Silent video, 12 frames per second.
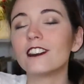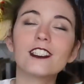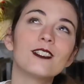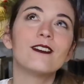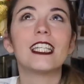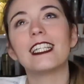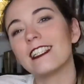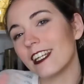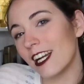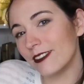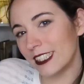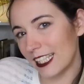Talk to me in the
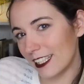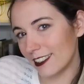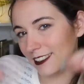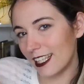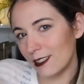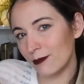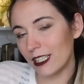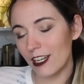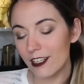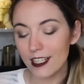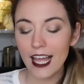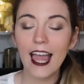comment section down below.